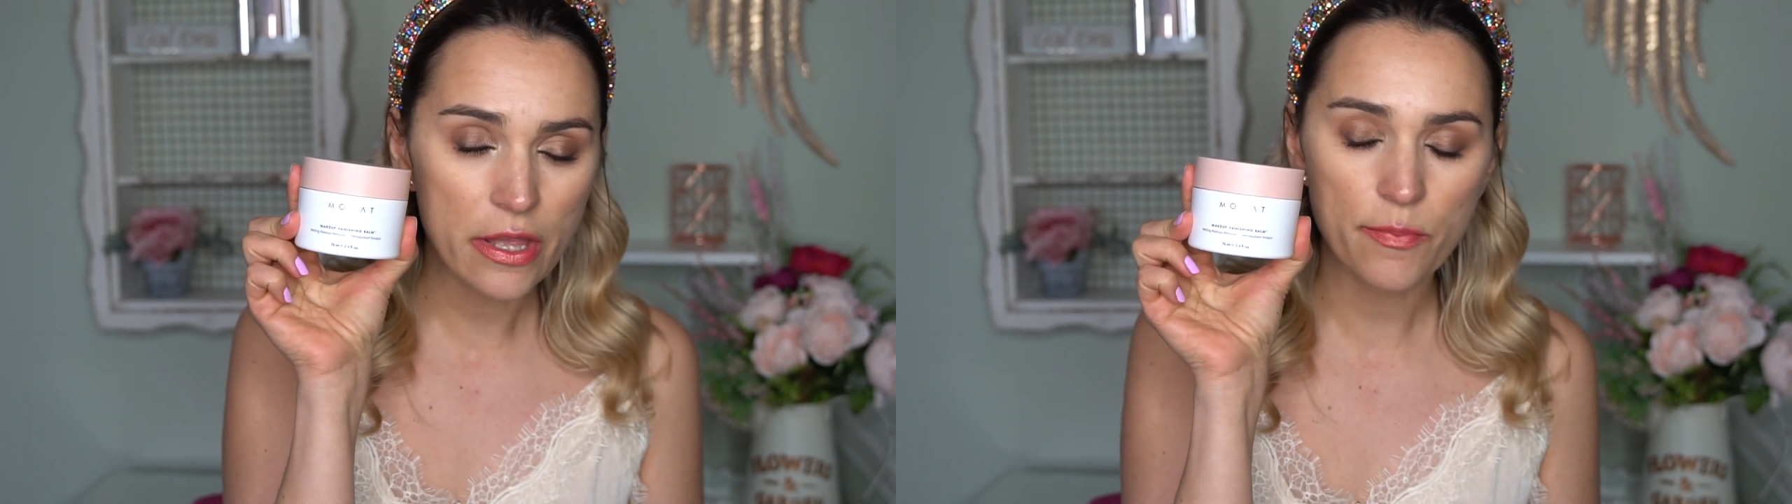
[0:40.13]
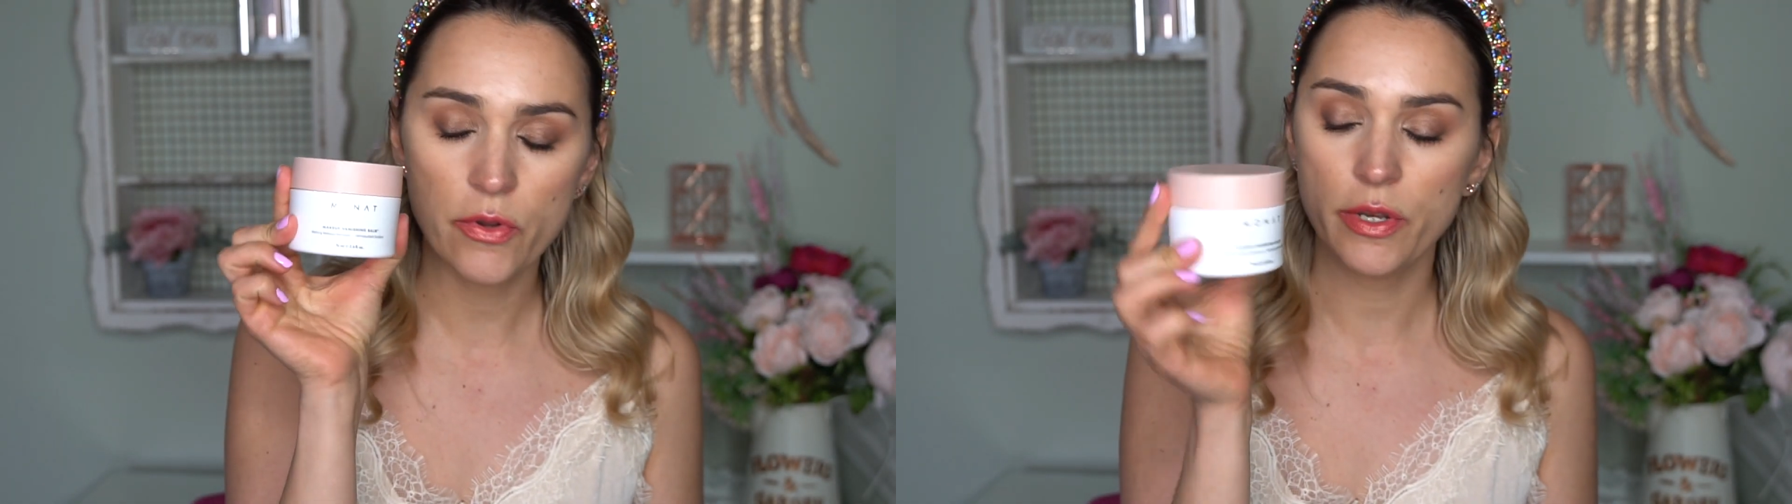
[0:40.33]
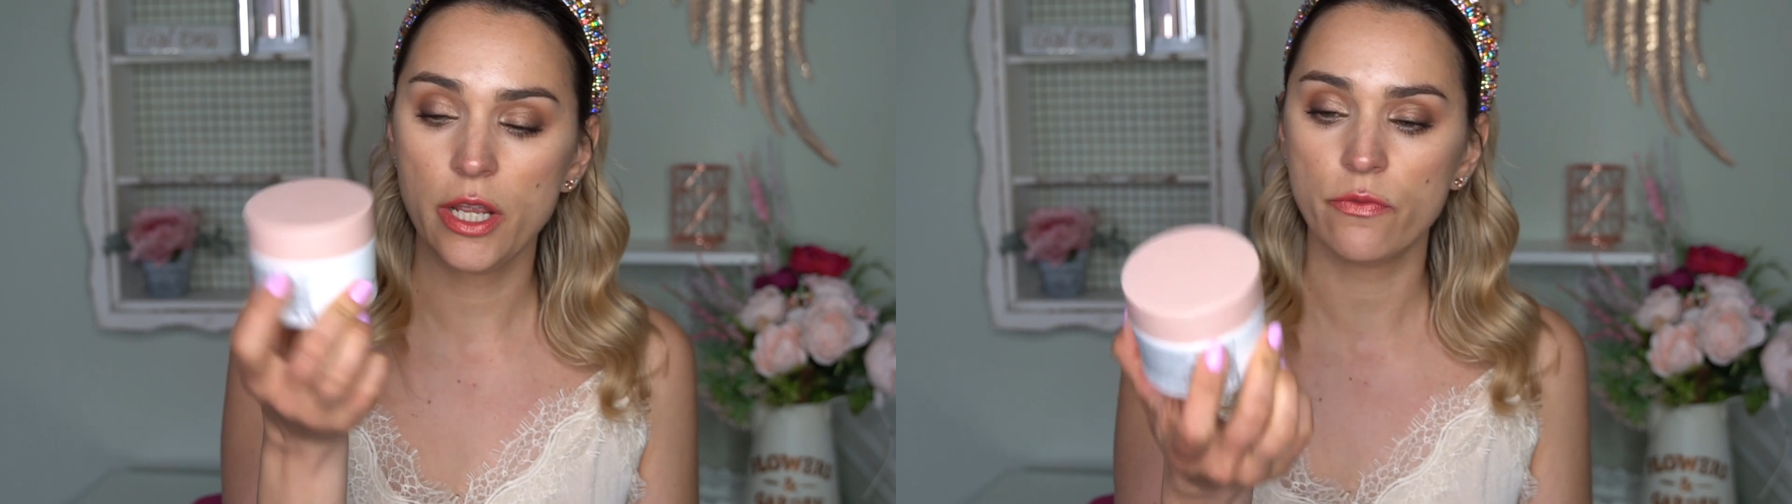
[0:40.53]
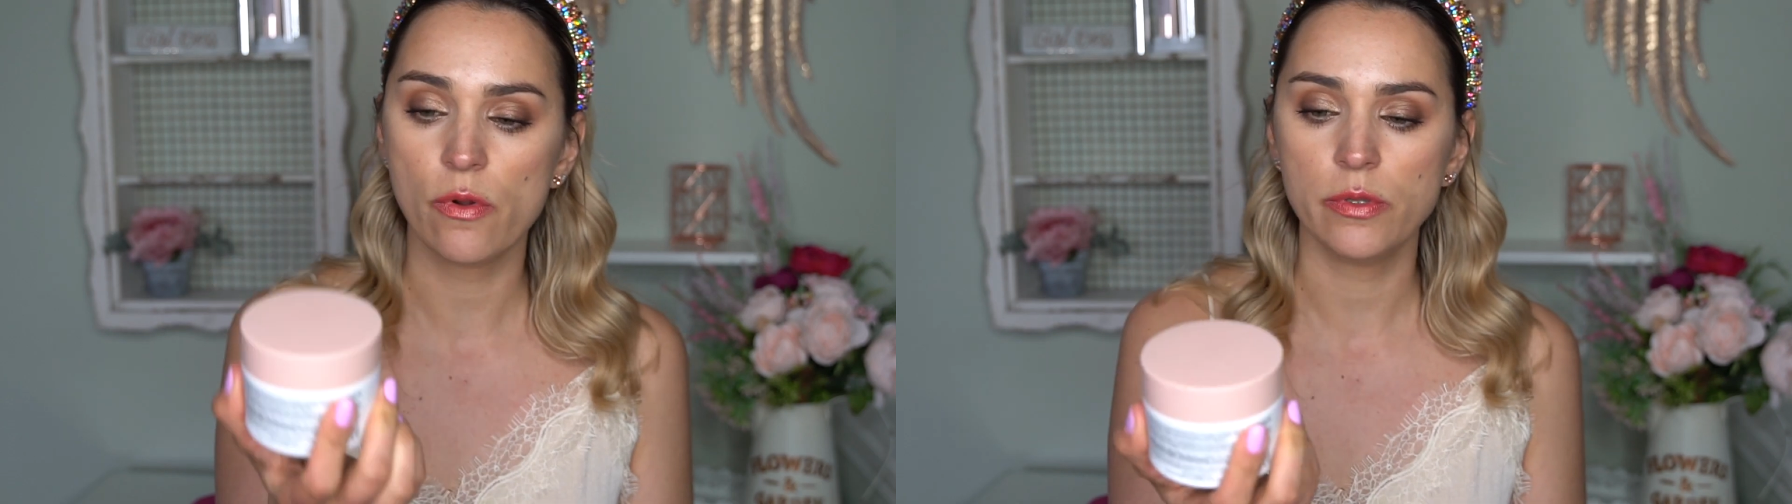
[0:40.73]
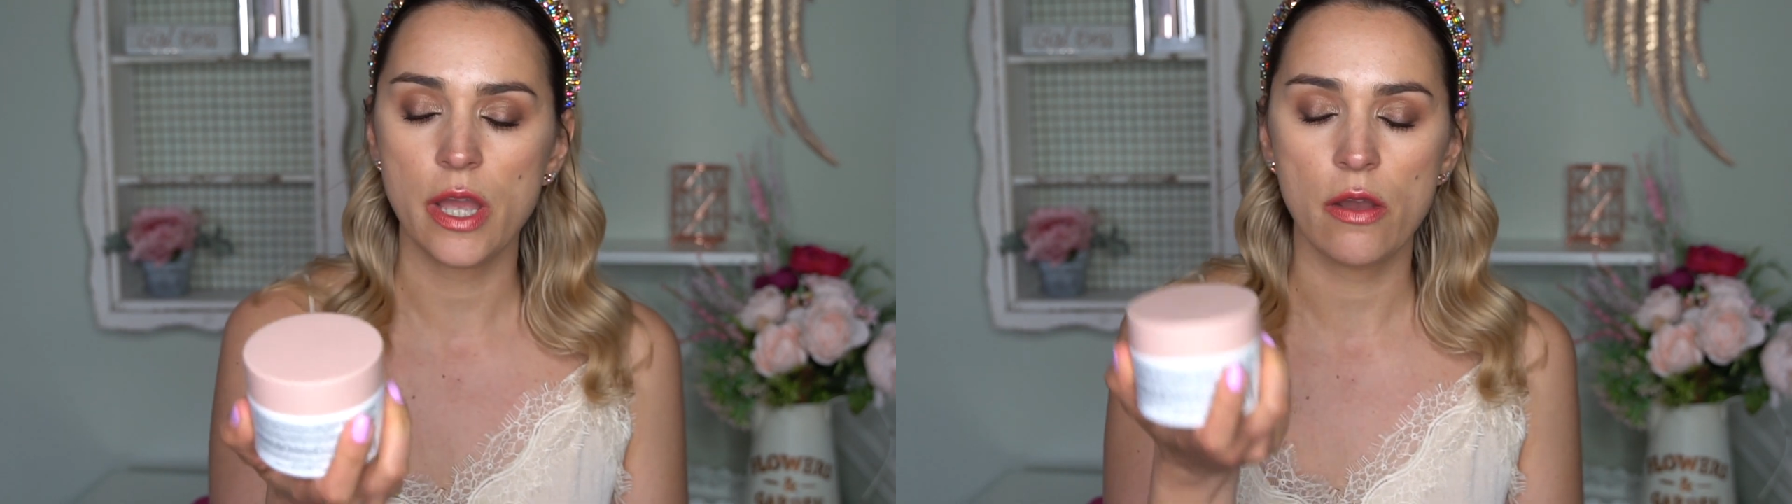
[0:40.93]
that MONAT
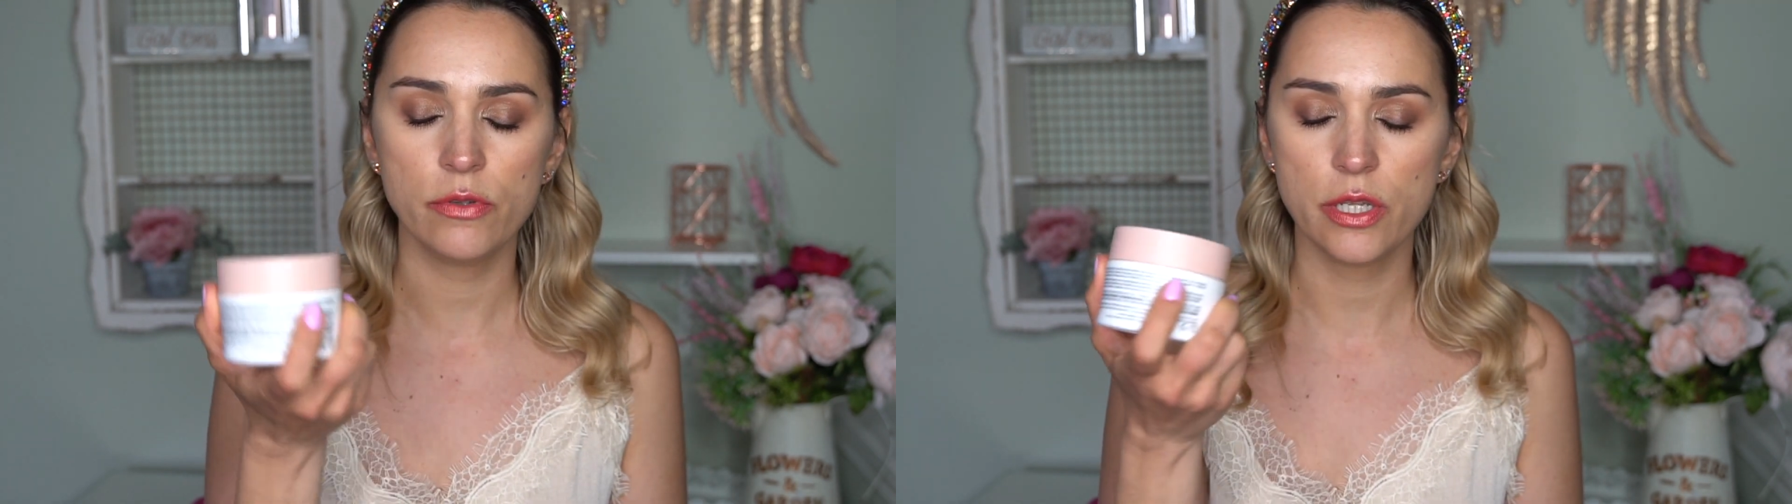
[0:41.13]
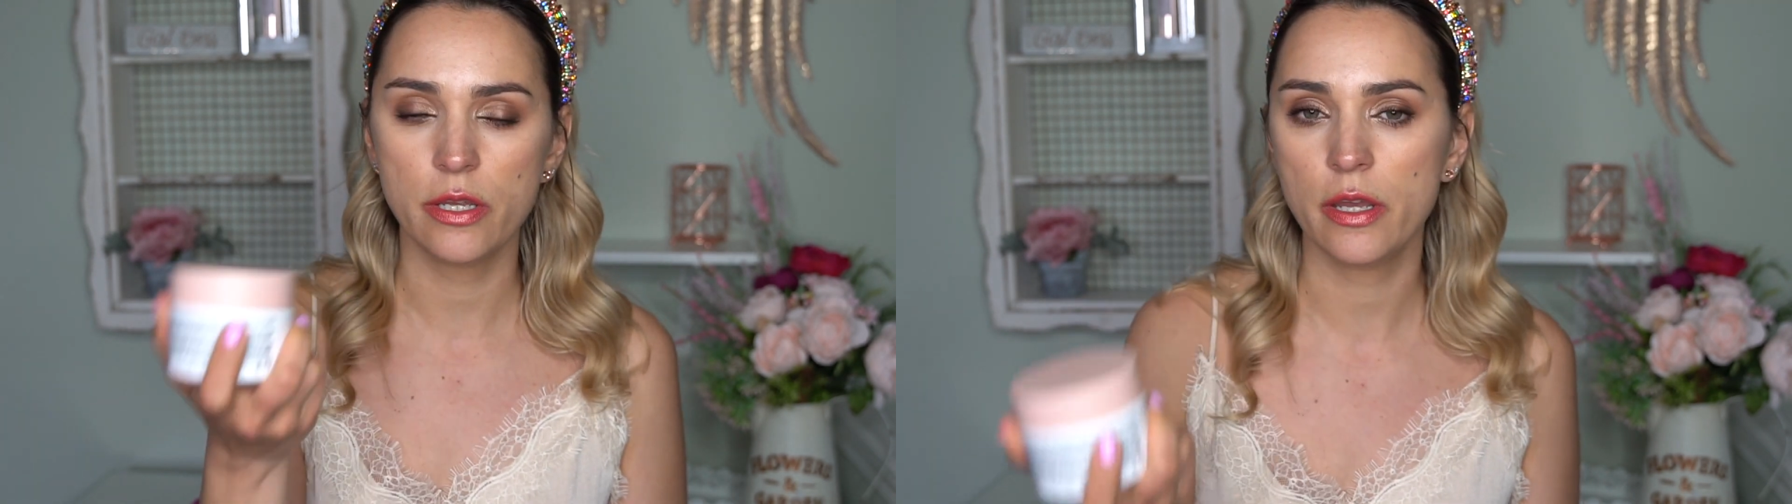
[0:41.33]
rolled out